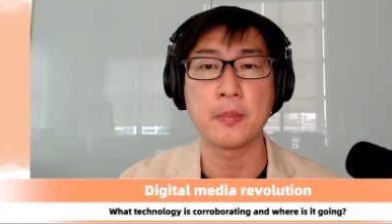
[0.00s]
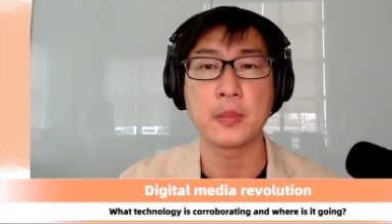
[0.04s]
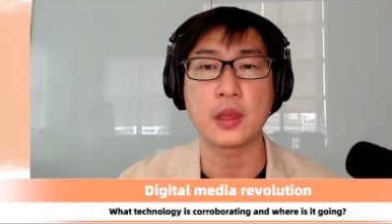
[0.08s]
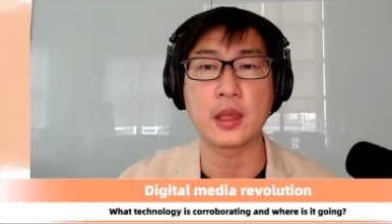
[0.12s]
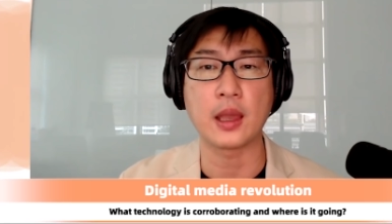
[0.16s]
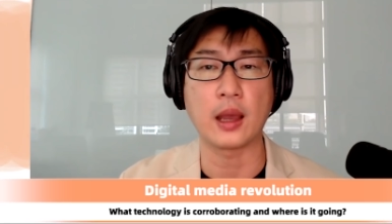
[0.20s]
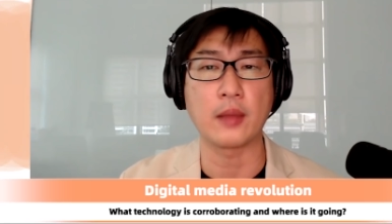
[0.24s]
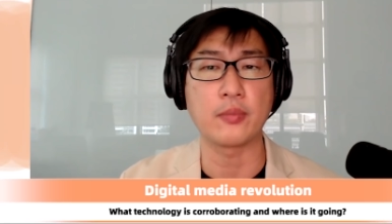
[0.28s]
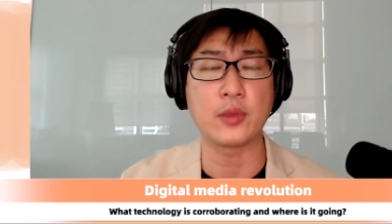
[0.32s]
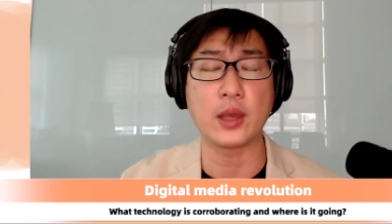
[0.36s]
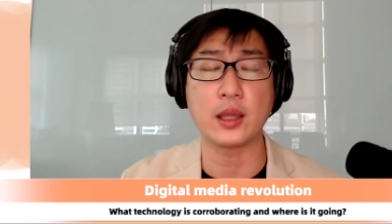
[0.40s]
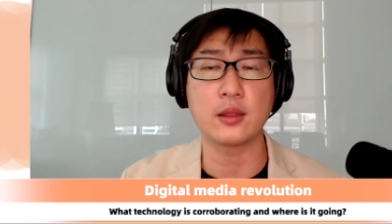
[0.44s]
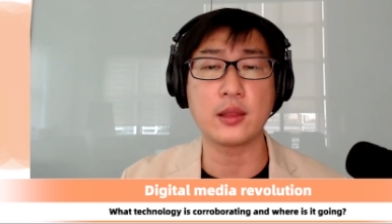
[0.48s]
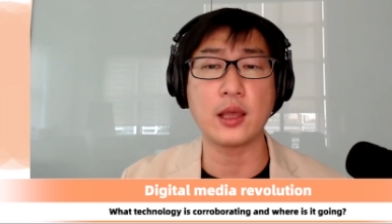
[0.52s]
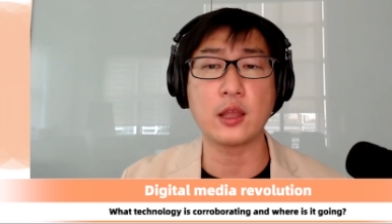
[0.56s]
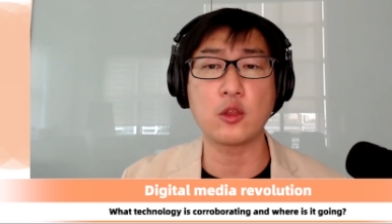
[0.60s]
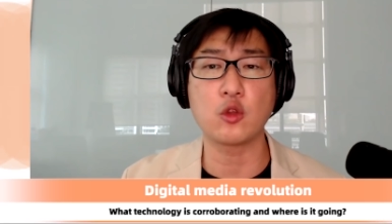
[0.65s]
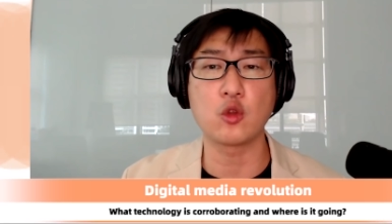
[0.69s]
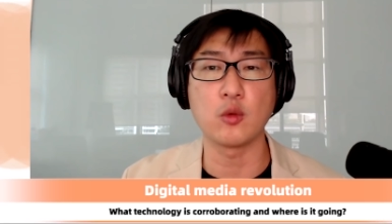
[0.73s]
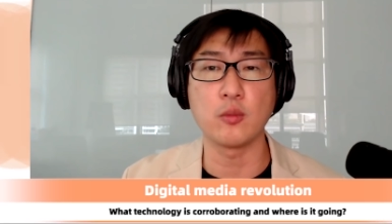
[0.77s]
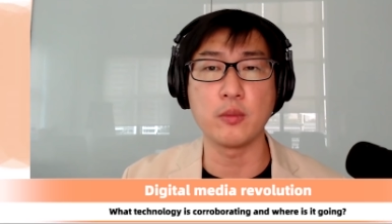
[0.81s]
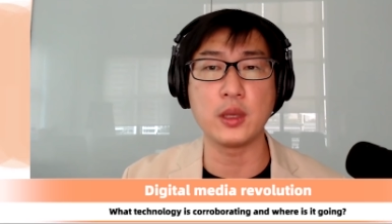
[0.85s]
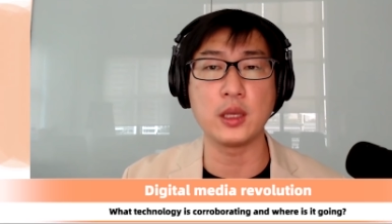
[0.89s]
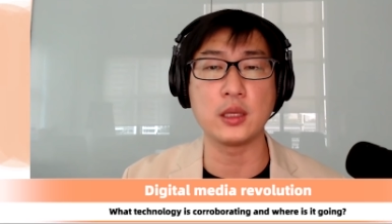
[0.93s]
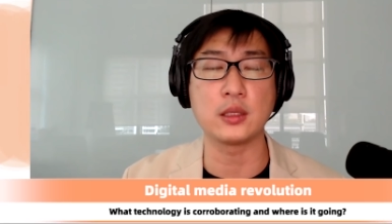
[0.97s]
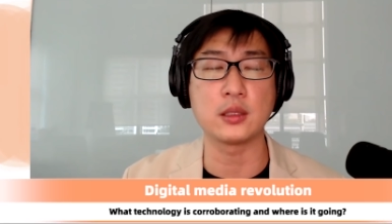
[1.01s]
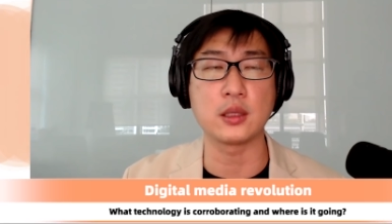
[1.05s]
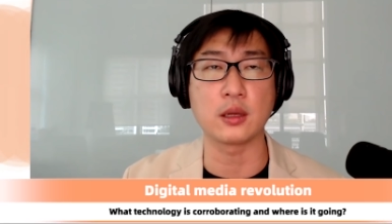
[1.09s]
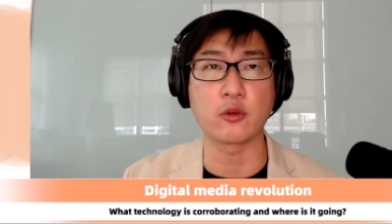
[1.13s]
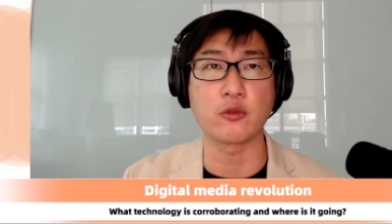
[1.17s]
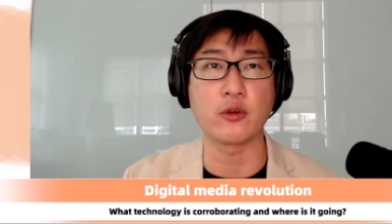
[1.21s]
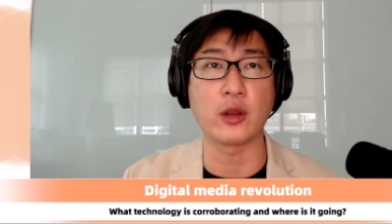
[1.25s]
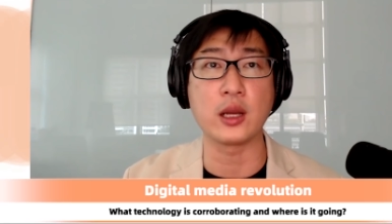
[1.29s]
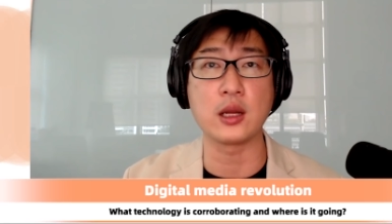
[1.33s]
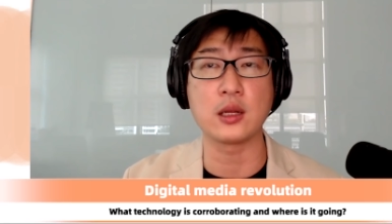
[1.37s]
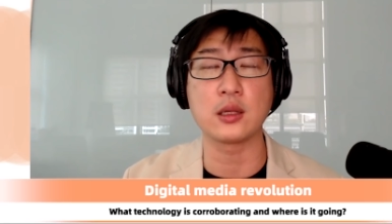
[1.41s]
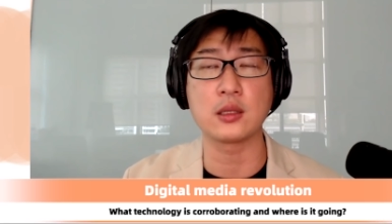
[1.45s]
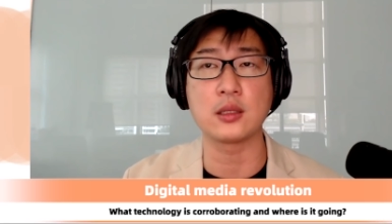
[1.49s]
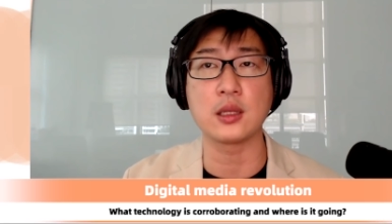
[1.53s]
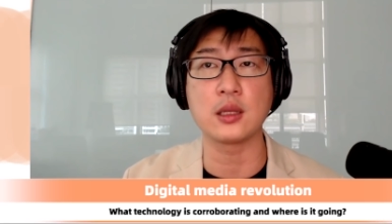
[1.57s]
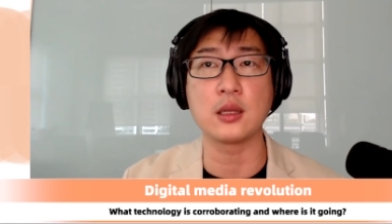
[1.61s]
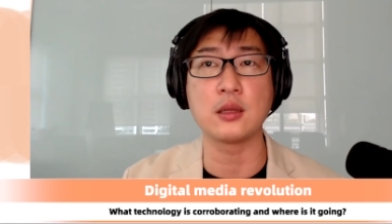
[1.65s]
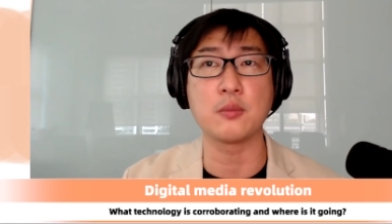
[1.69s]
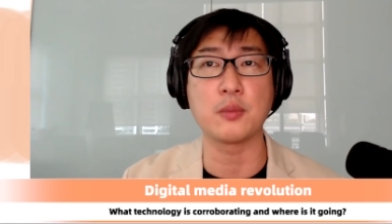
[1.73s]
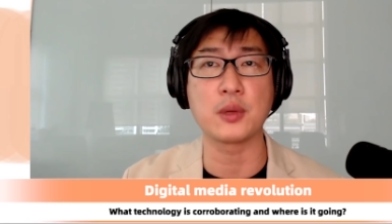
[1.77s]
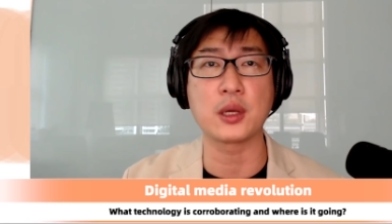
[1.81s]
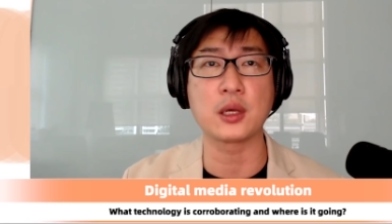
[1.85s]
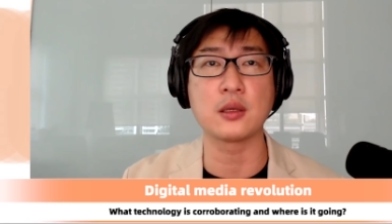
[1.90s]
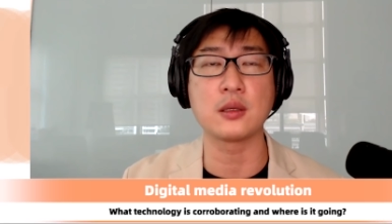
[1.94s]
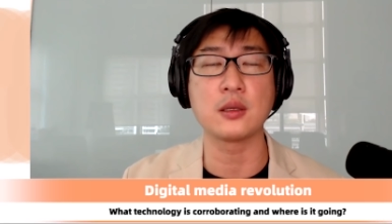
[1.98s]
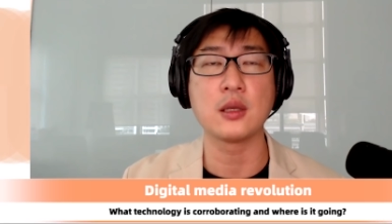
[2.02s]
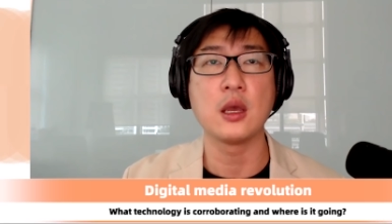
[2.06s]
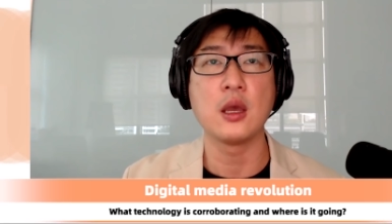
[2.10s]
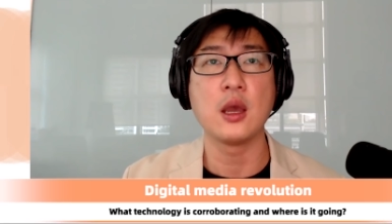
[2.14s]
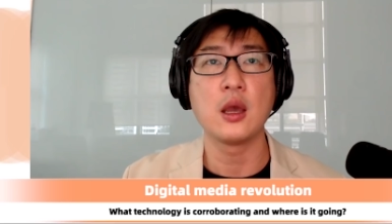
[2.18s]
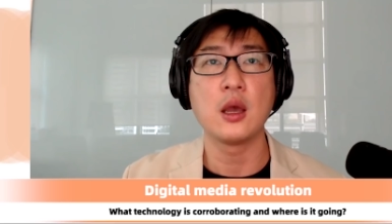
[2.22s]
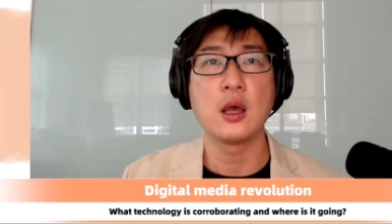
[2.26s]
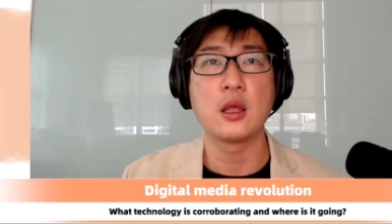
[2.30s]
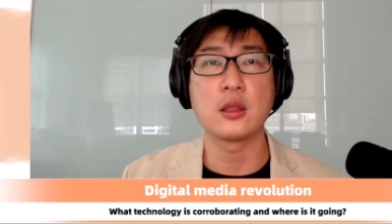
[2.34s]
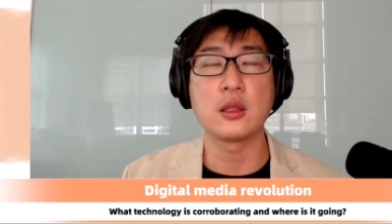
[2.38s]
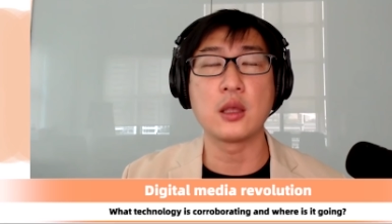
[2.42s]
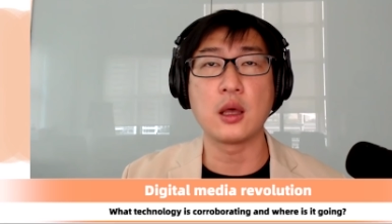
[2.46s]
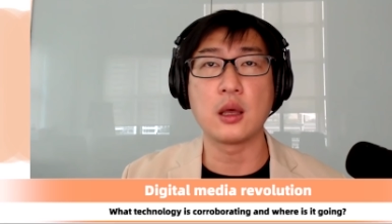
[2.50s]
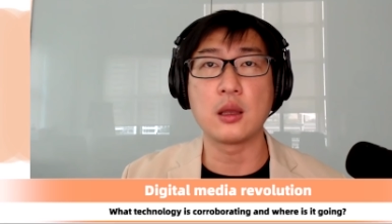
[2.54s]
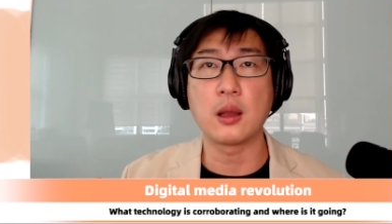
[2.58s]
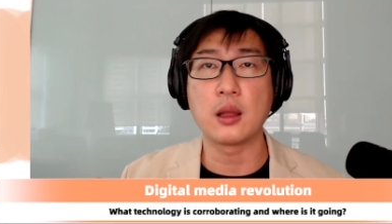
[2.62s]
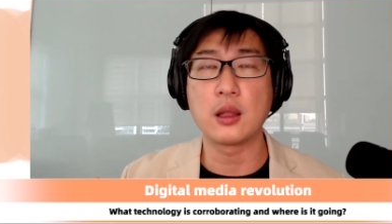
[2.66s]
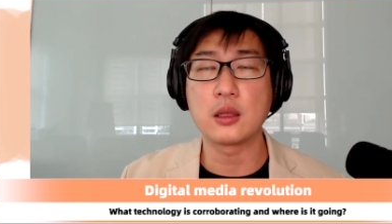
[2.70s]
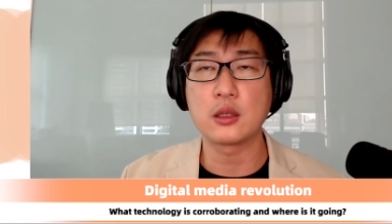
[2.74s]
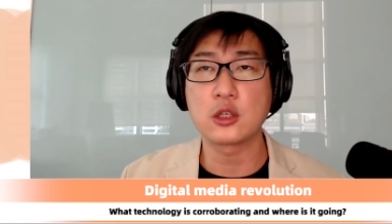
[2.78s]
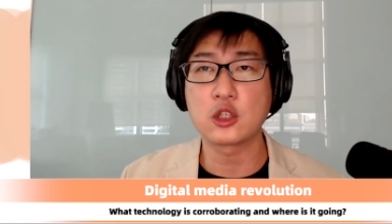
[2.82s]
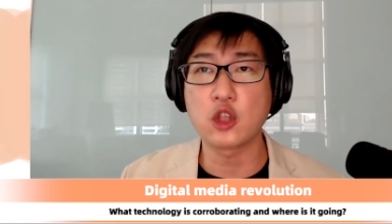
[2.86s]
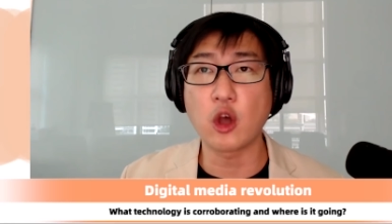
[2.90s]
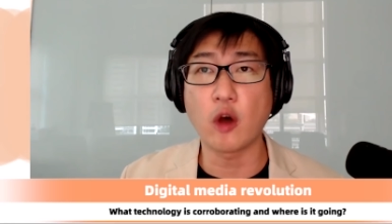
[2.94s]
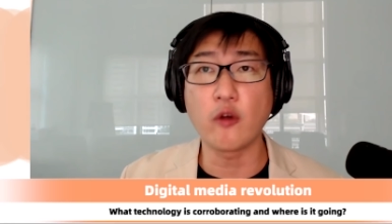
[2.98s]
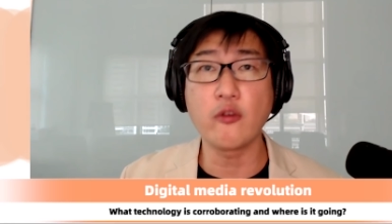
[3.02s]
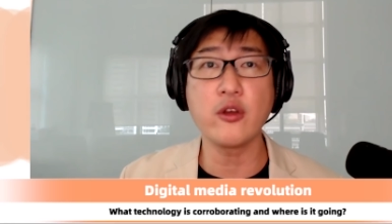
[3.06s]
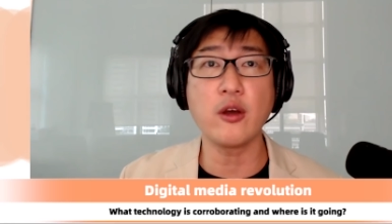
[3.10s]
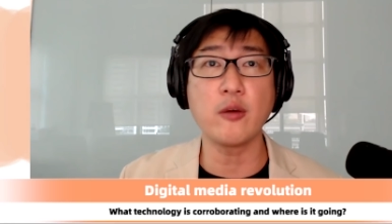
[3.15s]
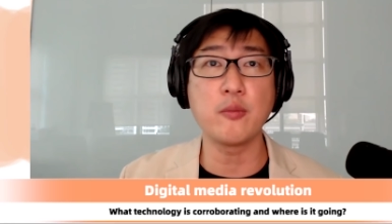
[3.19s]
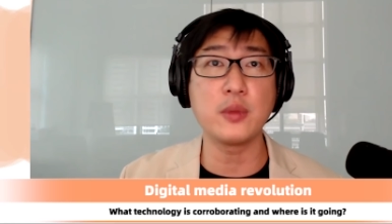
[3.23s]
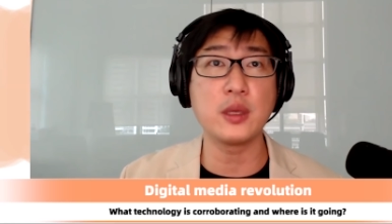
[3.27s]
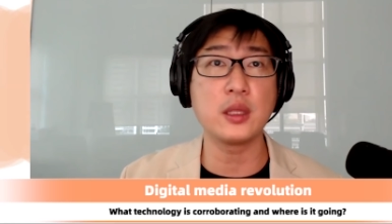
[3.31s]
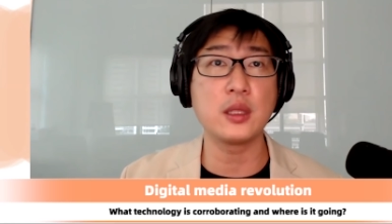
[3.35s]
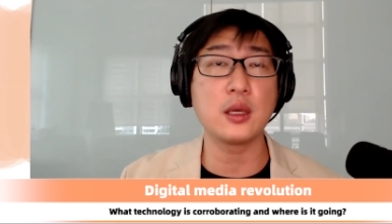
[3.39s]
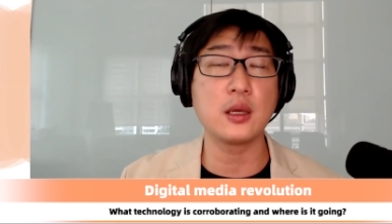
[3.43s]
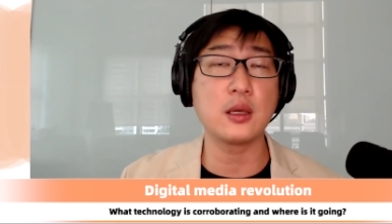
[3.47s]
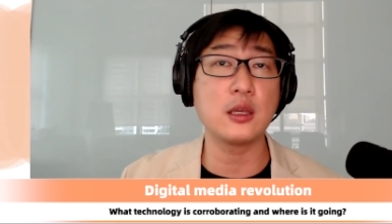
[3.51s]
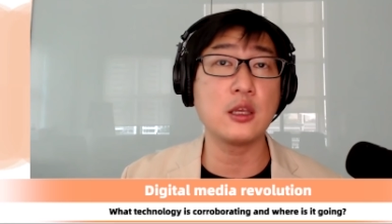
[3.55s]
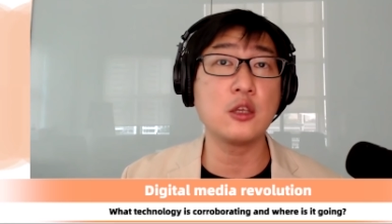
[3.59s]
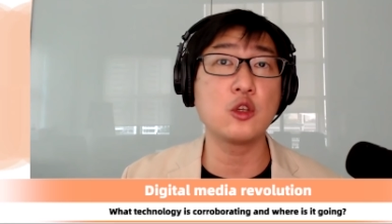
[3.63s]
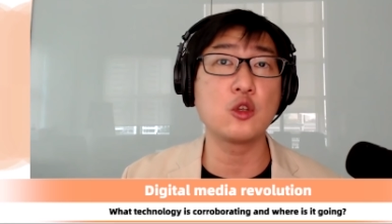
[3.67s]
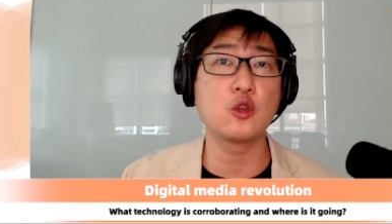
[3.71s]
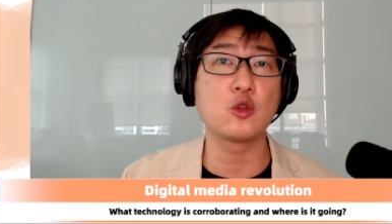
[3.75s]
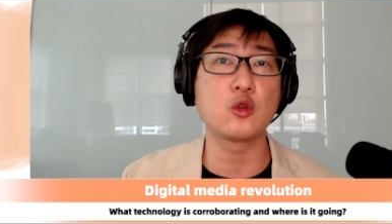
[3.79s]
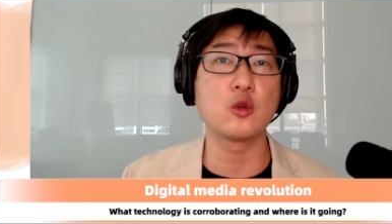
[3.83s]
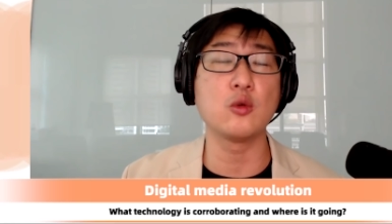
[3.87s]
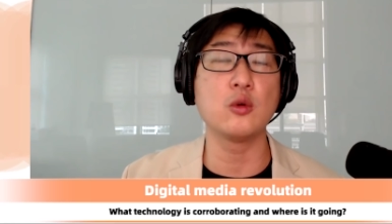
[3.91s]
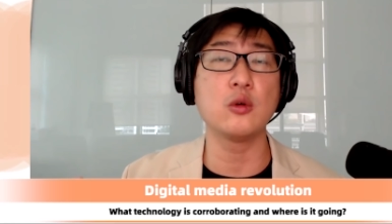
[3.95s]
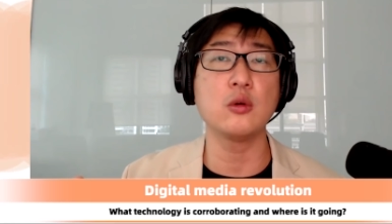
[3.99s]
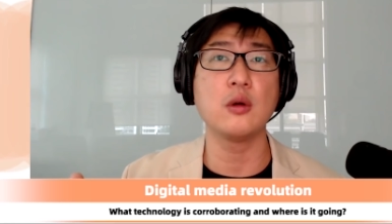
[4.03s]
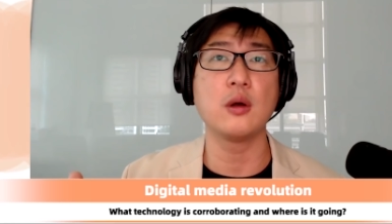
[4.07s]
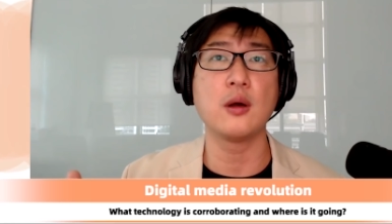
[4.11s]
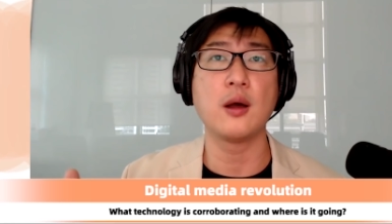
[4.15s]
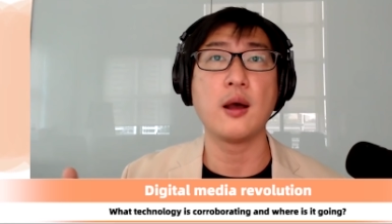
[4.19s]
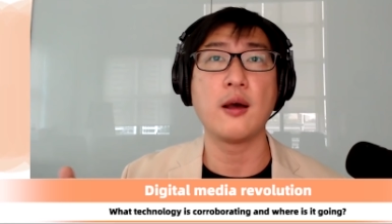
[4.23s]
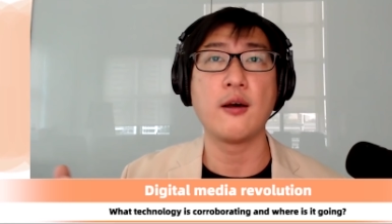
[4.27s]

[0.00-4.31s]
Yeah, that, that to me is the greatest thing because the story of media is to